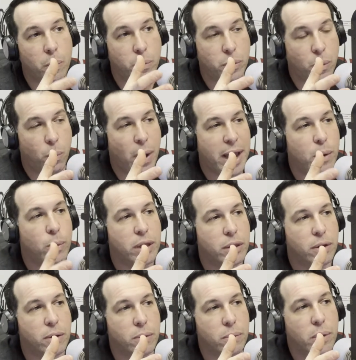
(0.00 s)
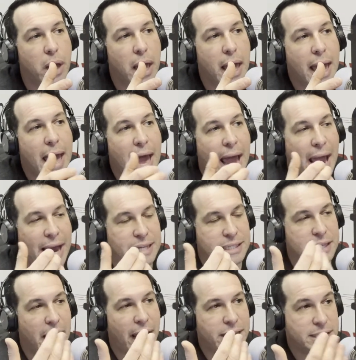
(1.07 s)
the way with you
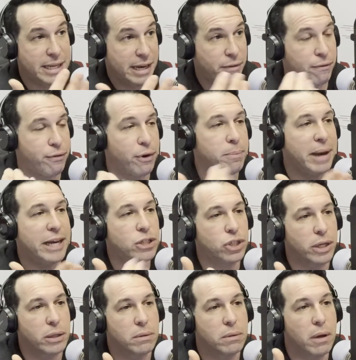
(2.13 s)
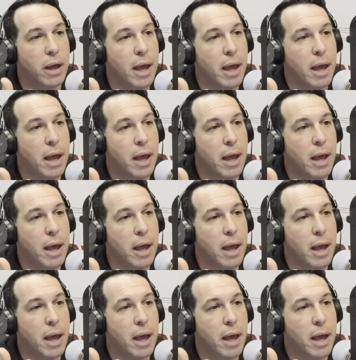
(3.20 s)
as information.